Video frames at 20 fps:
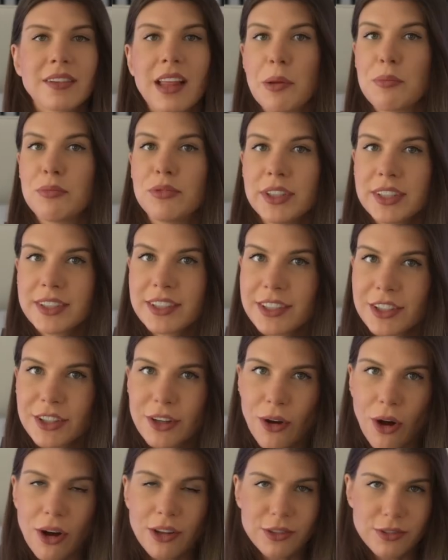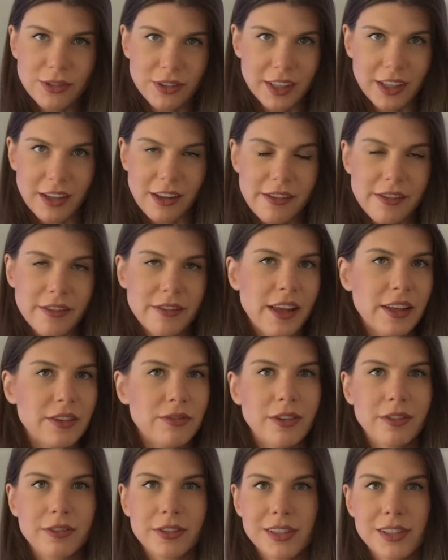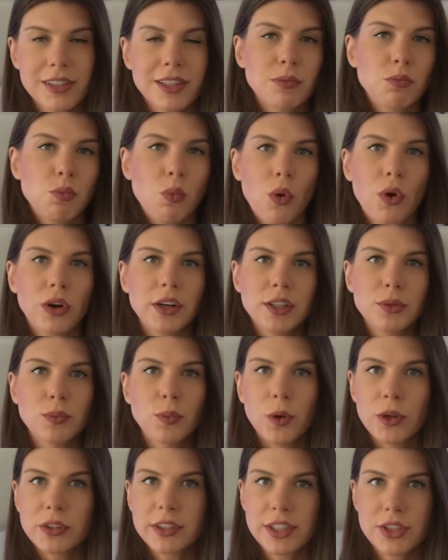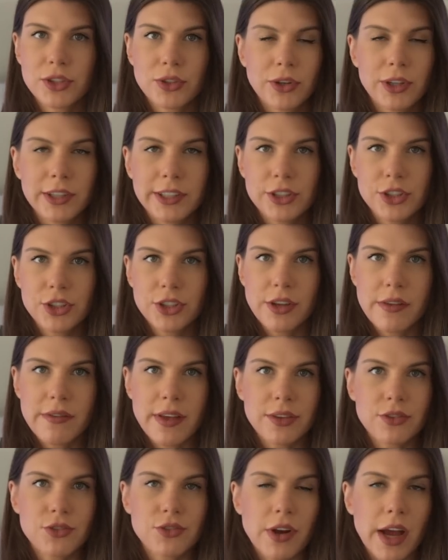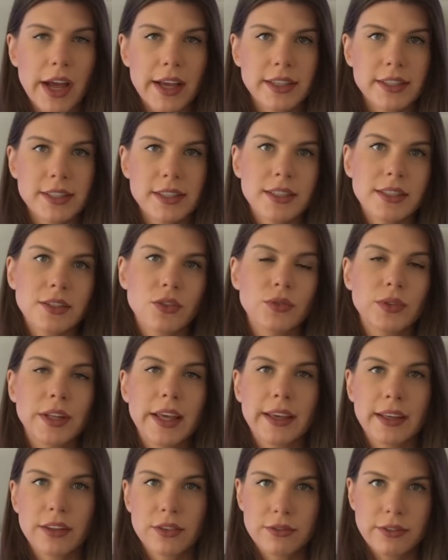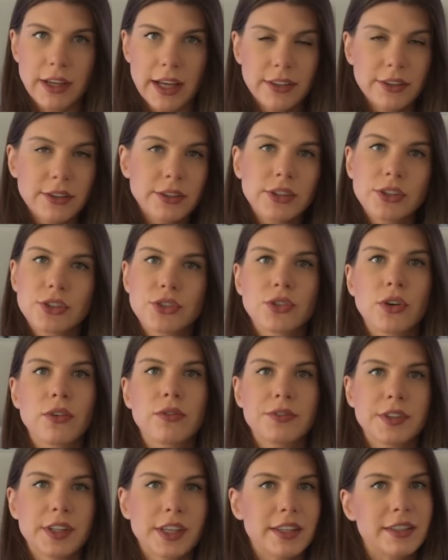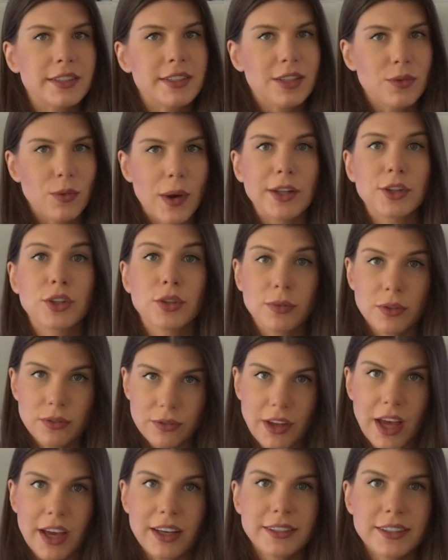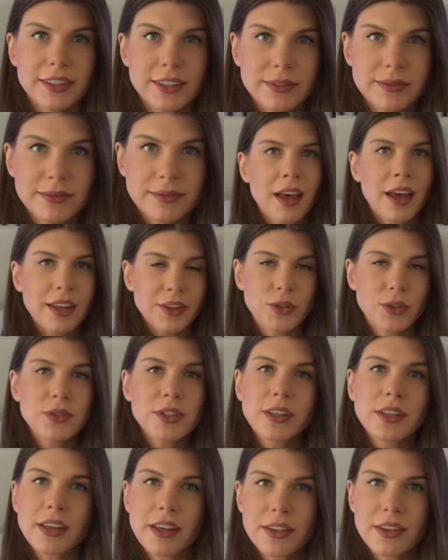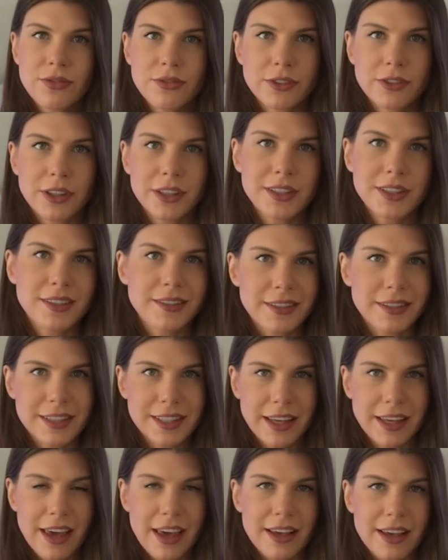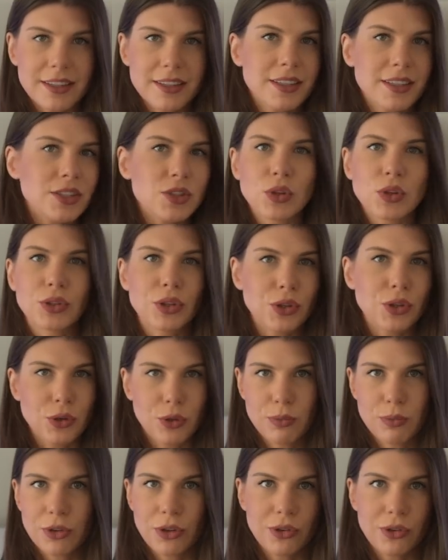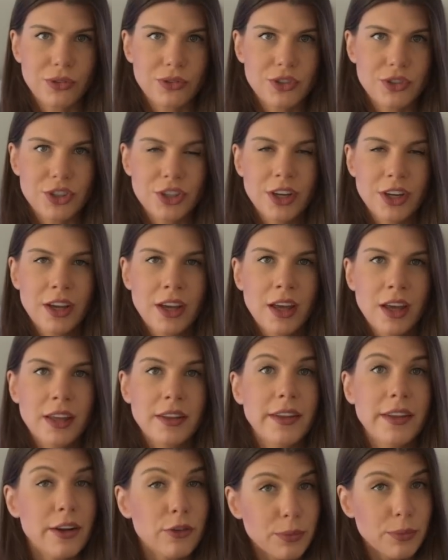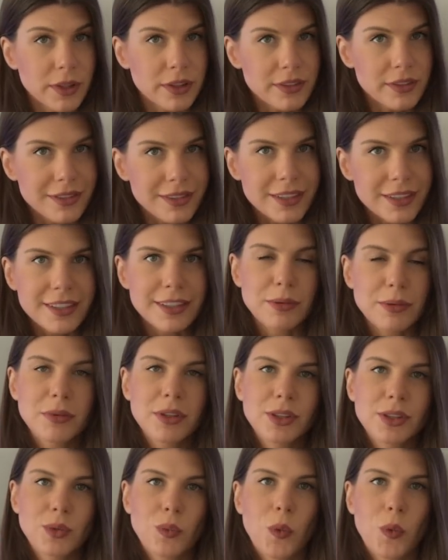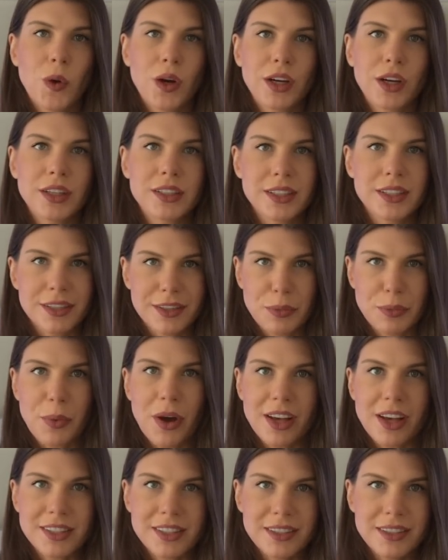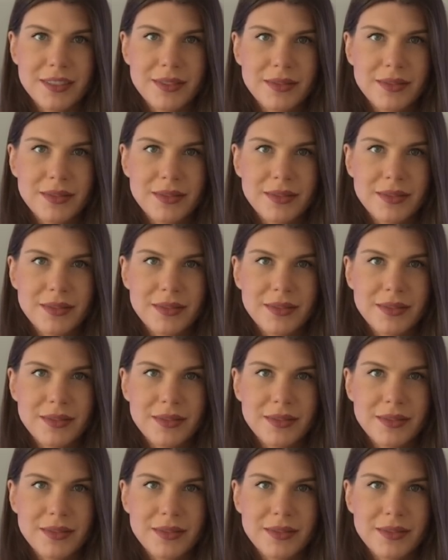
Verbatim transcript: I'm pretty confident that we will see more and more research that tries to take advantage of these quantum effects. And using interference in this case is not a new approach. There have been similar works in the past.